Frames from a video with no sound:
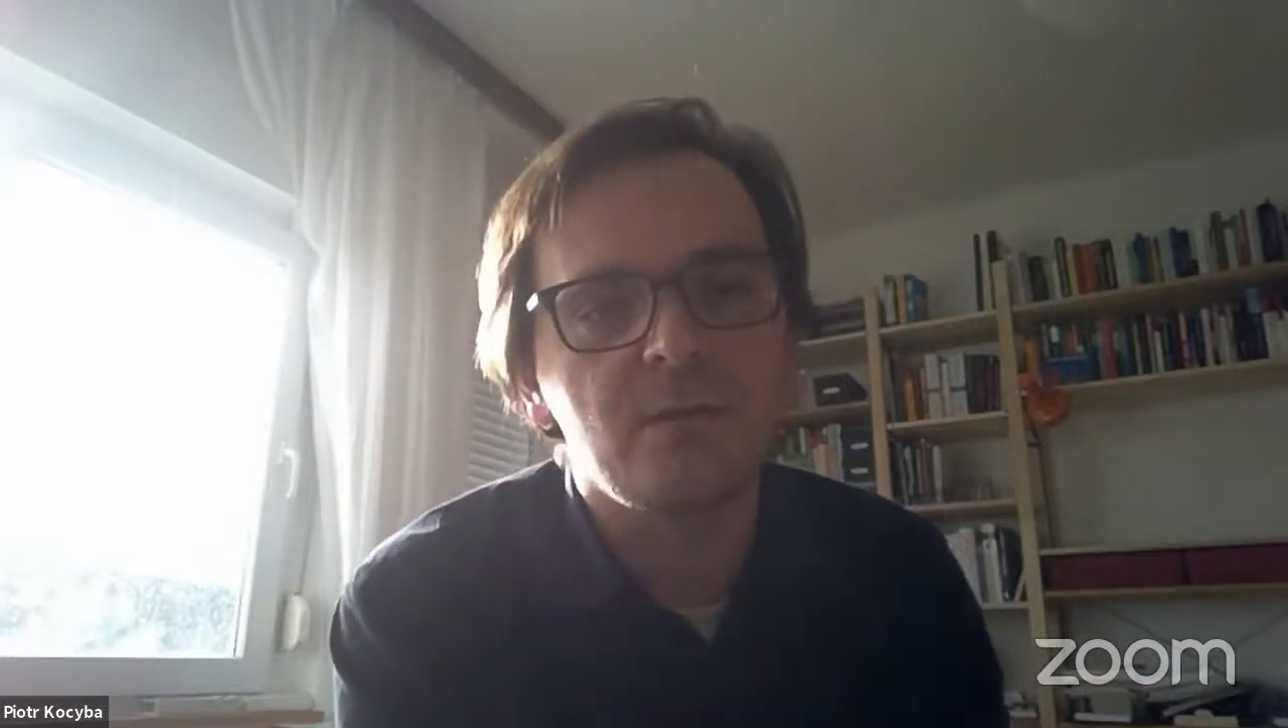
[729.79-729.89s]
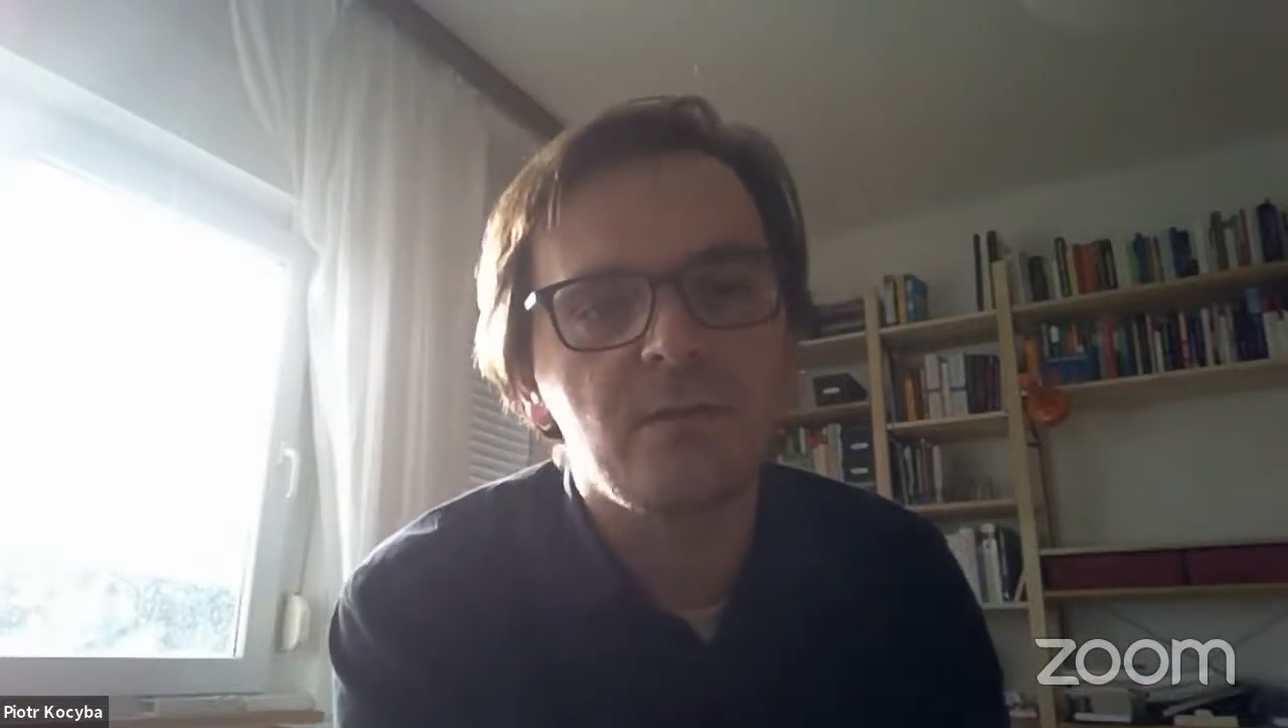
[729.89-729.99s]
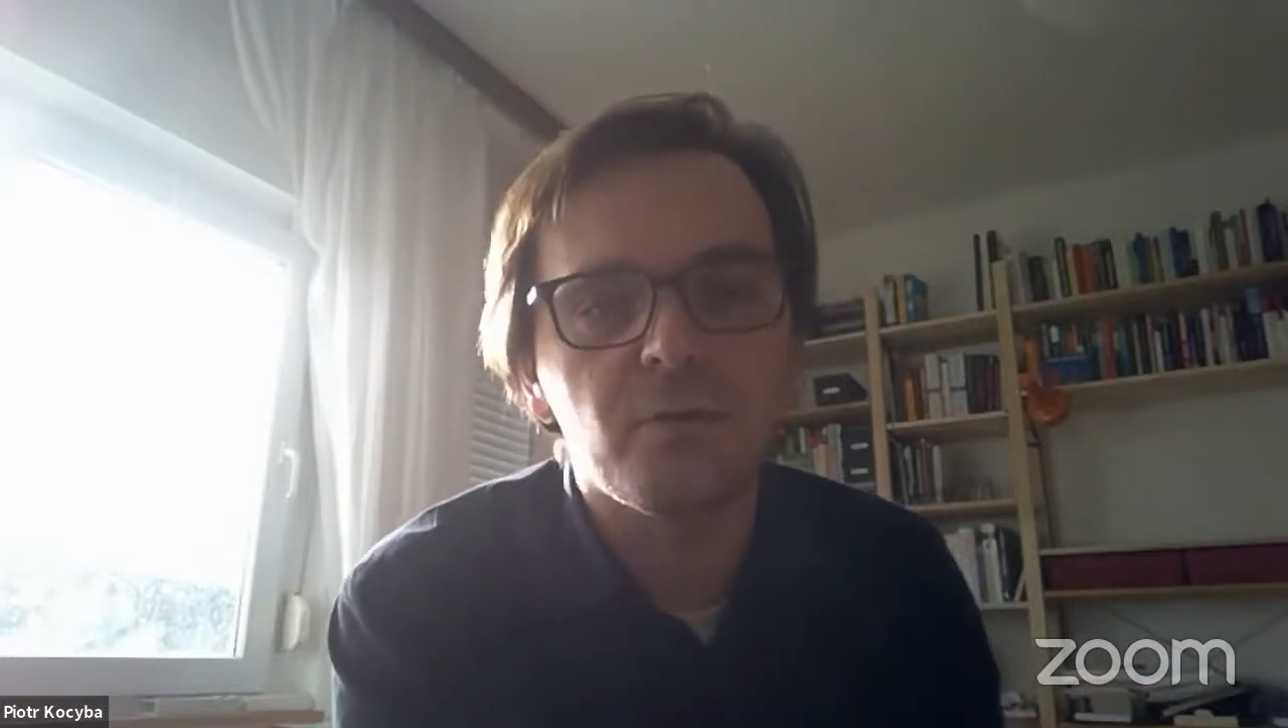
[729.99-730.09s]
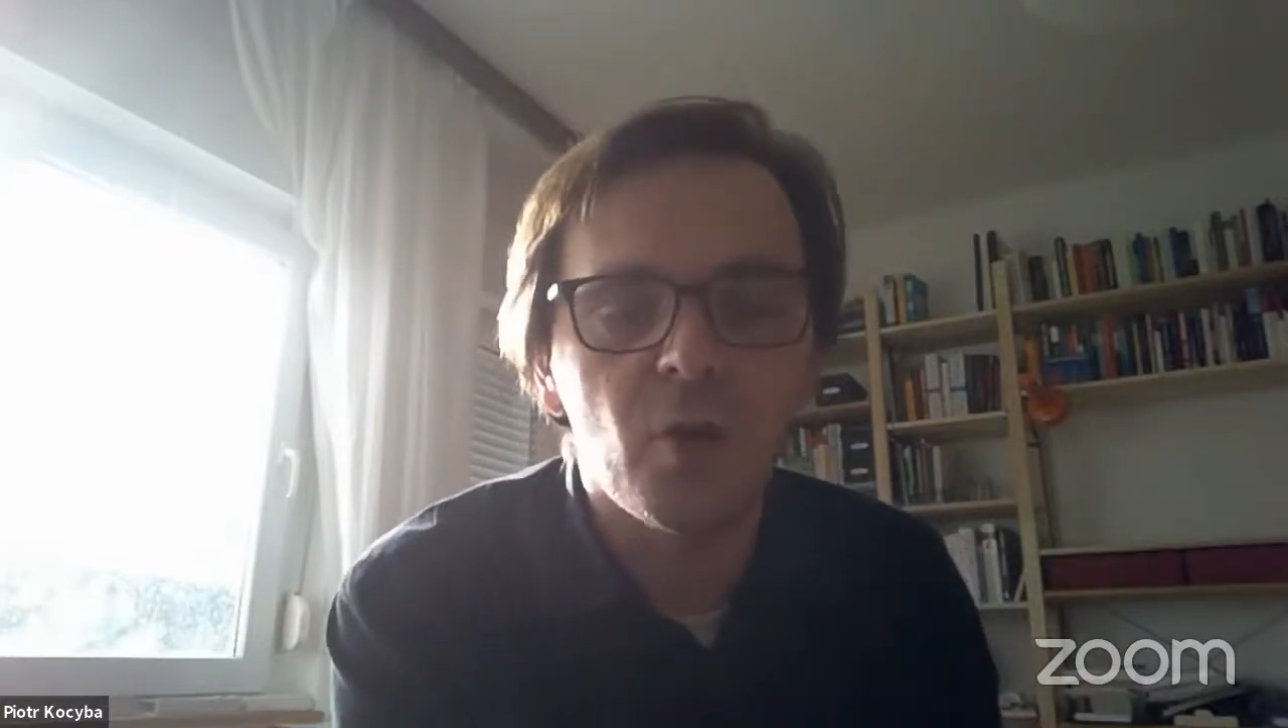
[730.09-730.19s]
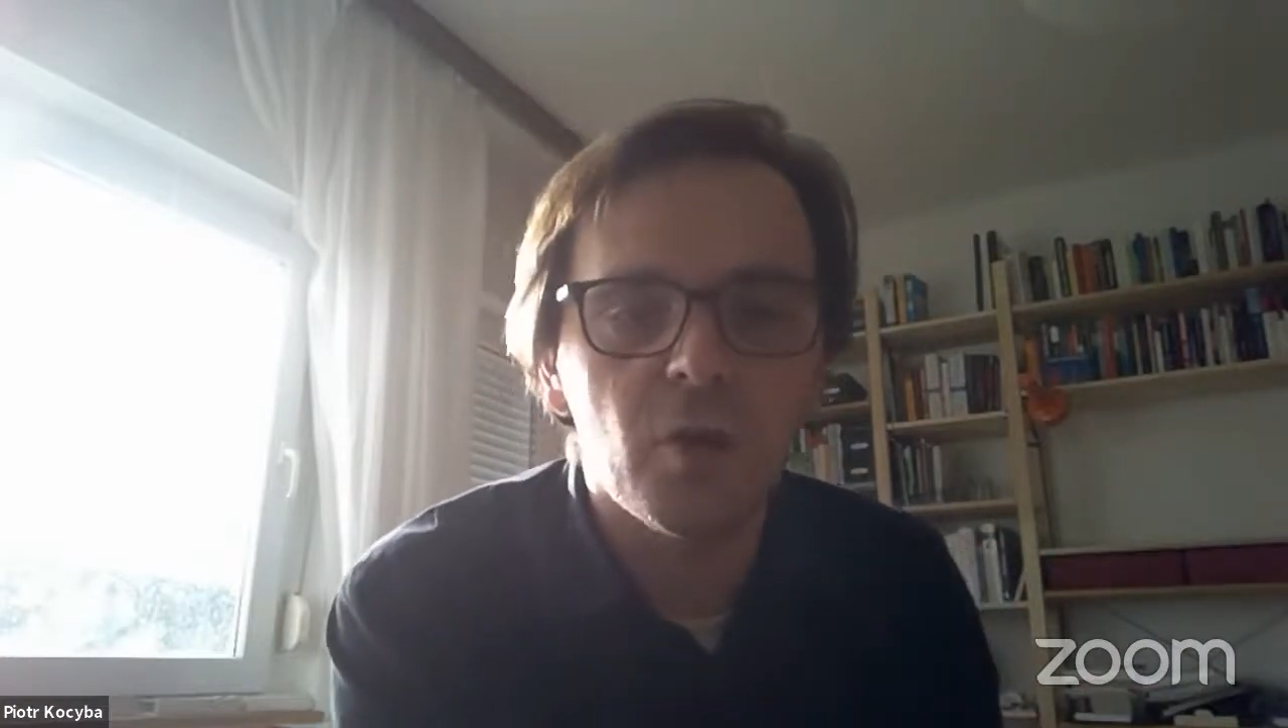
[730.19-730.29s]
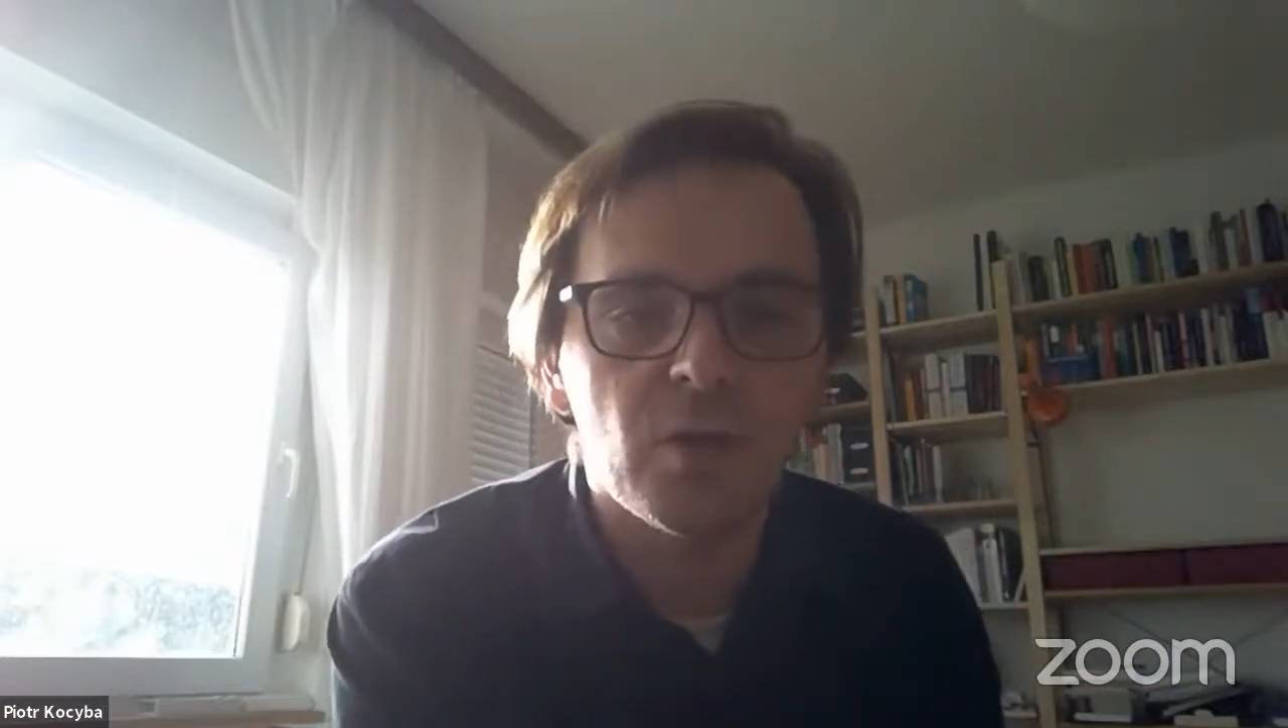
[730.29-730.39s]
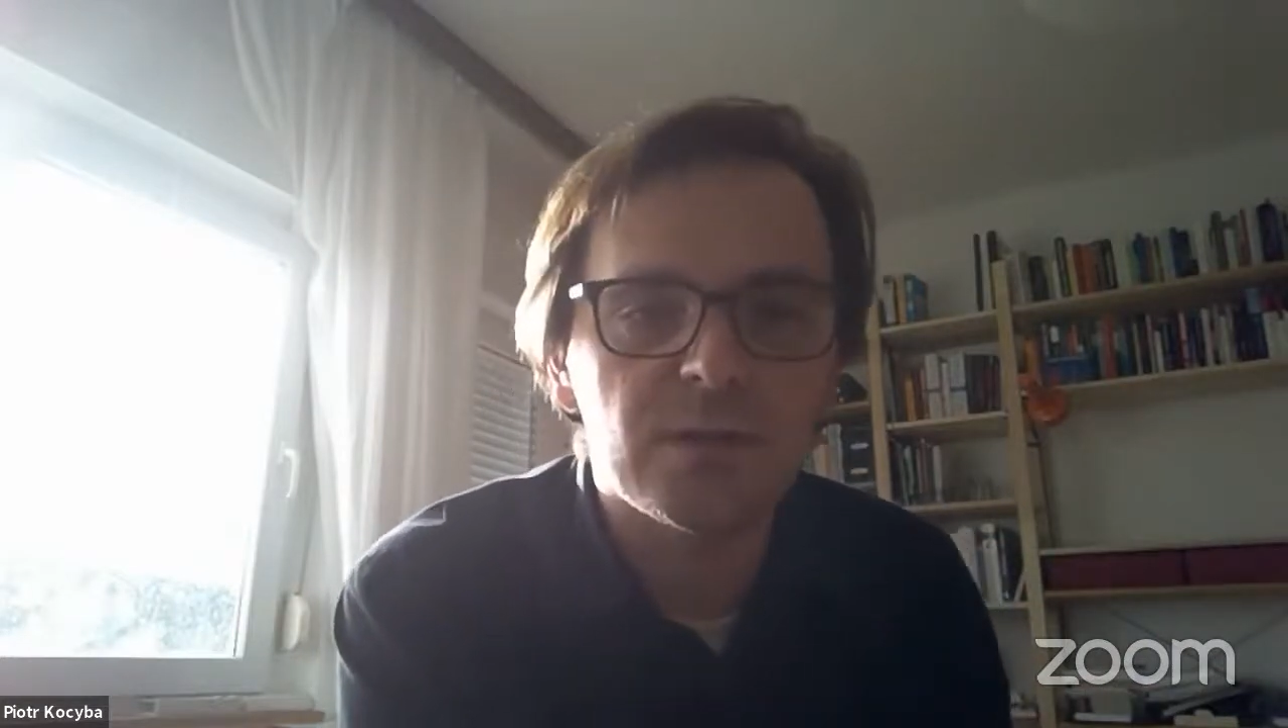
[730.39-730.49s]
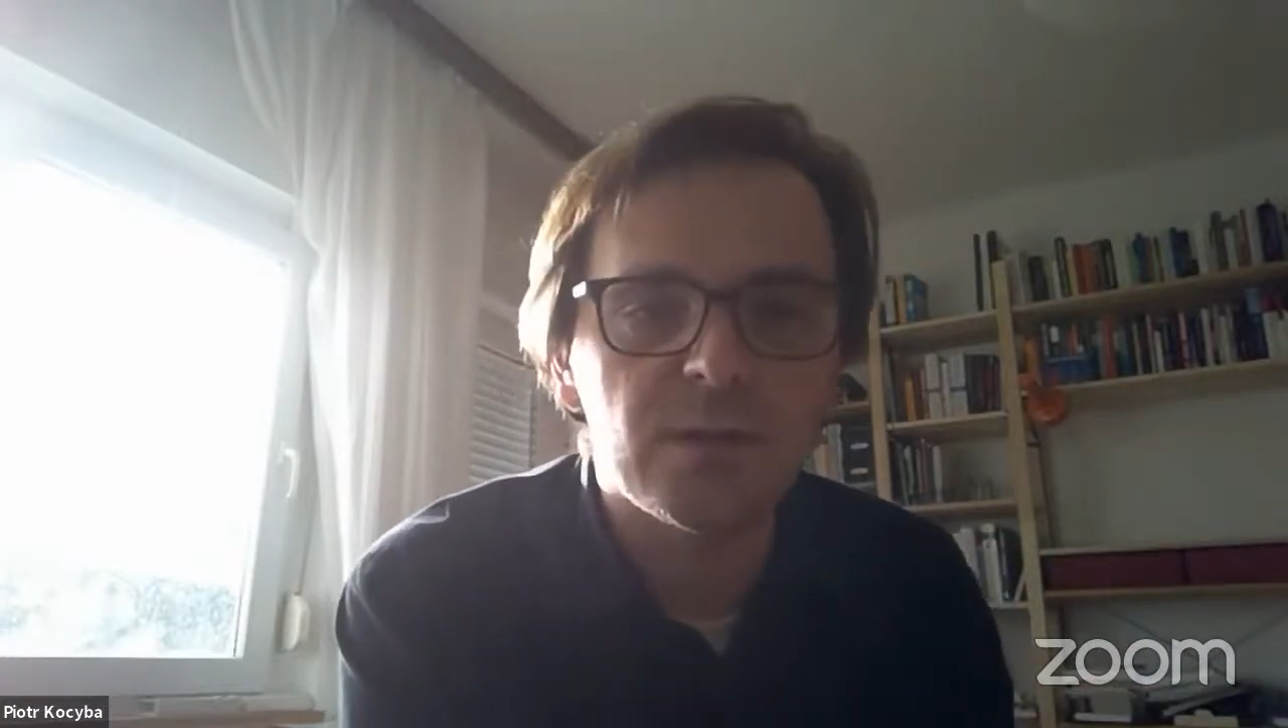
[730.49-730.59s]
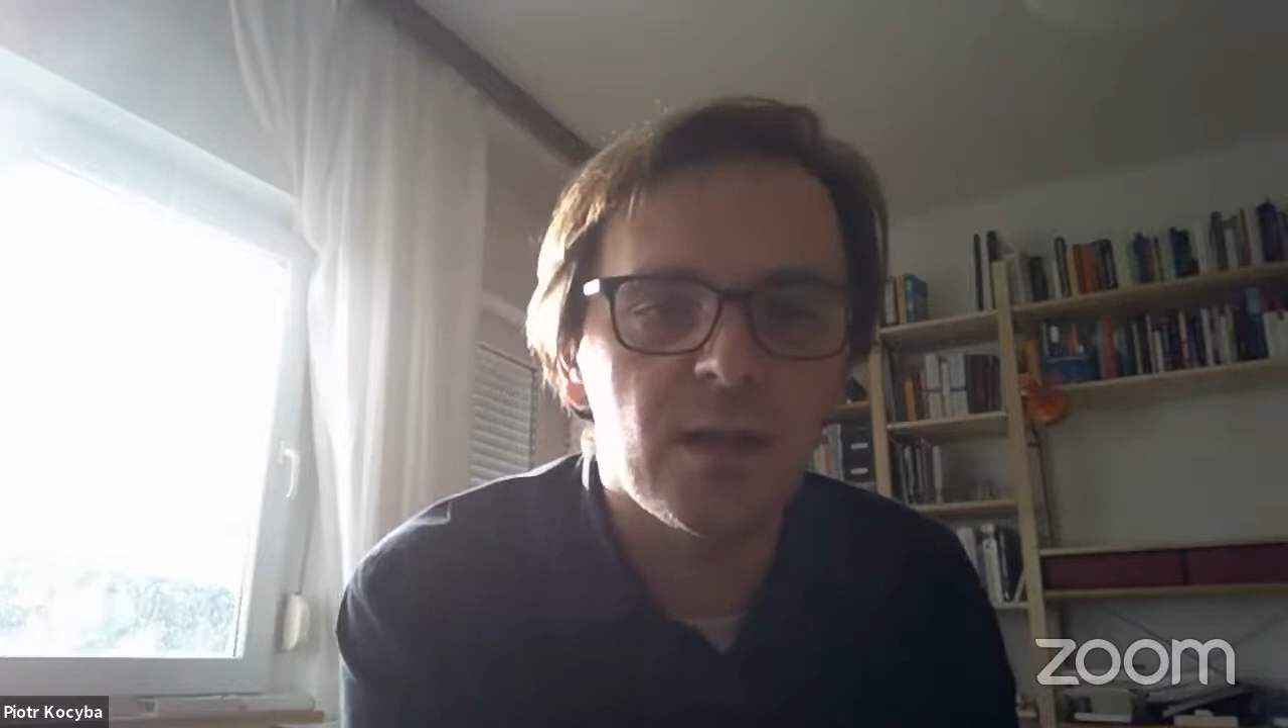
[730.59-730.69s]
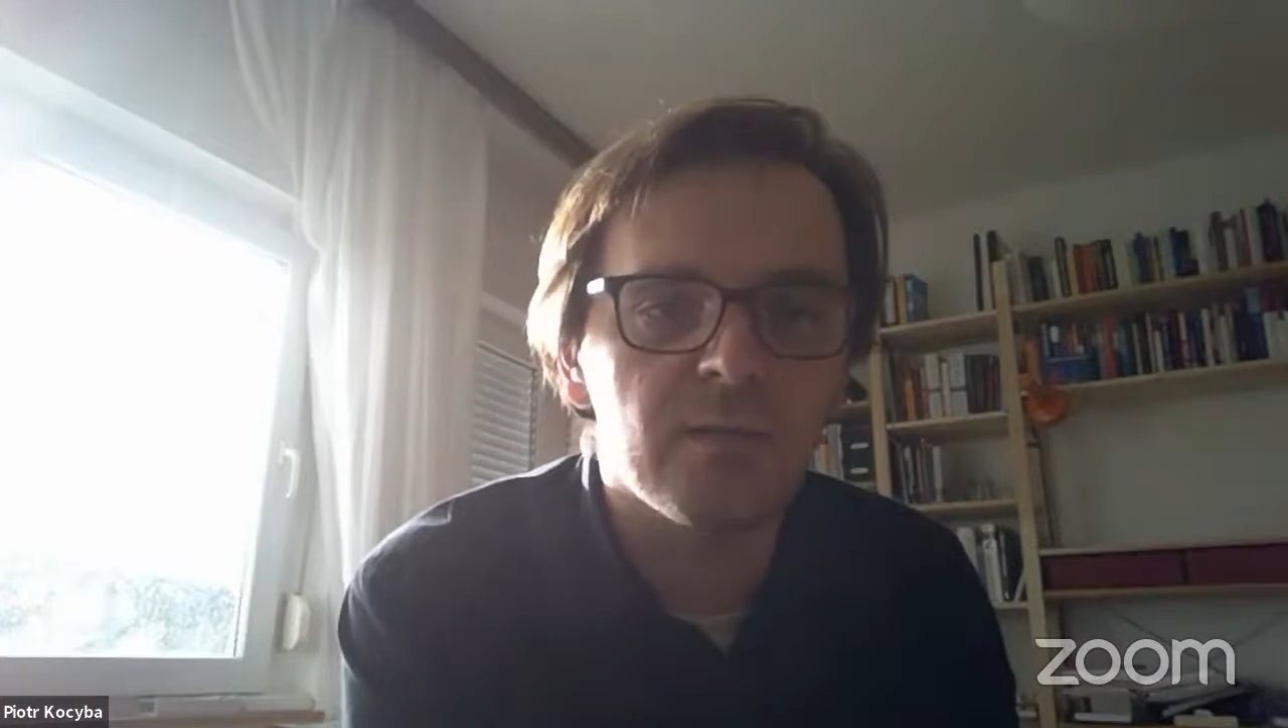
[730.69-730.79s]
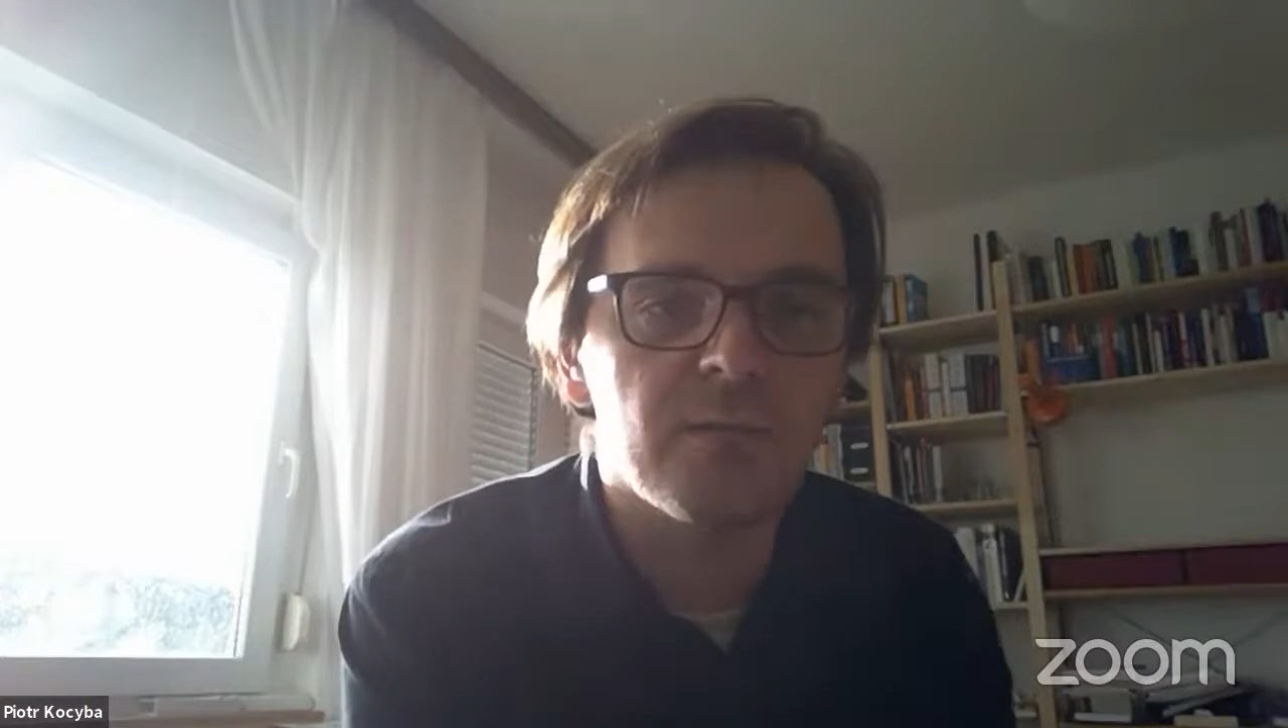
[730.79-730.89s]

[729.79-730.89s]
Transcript: very hostile,